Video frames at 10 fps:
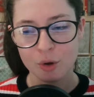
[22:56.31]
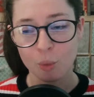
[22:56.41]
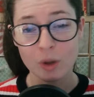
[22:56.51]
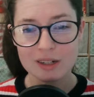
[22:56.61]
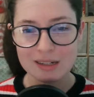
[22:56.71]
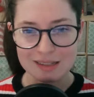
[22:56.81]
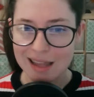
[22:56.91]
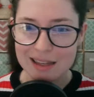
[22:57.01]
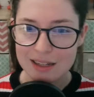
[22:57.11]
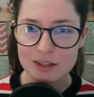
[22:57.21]
what it is
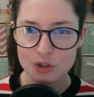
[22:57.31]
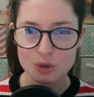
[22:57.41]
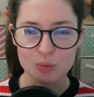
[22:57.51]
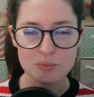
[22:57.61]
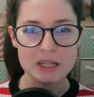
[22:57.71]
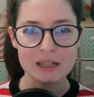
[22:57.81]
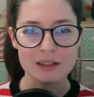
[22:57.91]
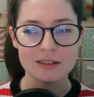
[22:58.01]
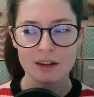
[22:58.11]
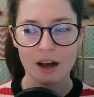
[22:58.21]
like to
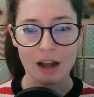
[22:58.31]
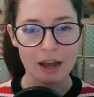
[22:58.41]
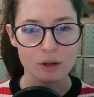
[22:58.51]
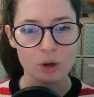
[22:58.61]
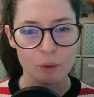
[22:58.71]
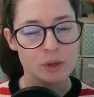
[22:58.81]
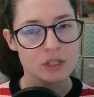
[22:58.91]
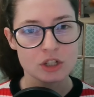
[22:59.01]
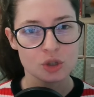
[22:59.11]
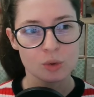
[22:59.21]
be an idol or a
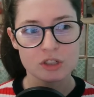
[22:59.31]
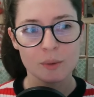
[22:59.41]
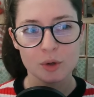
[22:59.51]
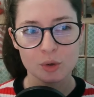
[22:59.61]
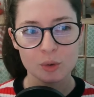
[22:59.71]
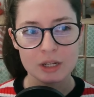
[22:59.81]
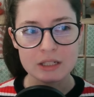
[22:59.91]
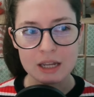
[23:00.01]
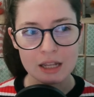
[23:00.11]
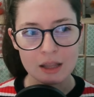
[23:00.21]
musician or someone who
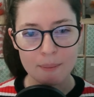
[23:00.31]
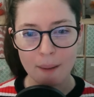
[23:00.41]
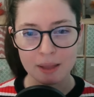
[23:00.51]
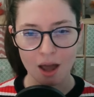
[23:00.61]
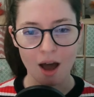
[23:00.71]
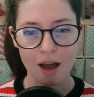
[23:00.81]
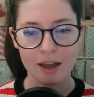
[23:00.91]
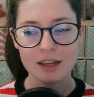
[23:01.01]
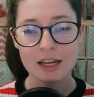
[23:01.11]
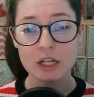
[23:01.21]
is in the public
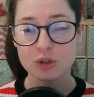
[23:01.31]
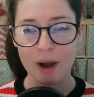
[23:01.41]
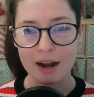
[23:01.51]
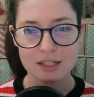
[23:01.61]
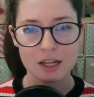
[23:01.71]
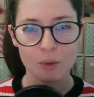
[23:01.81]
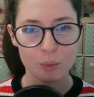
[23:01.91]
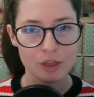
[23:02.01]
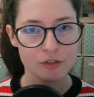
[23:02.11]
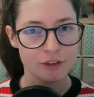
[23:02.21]
eye interacting
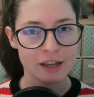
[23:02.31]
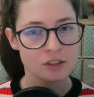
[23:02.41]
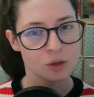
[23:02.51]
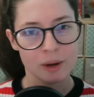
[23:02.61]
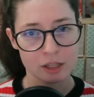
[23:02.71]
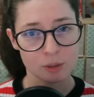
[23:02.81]
with fans on a regular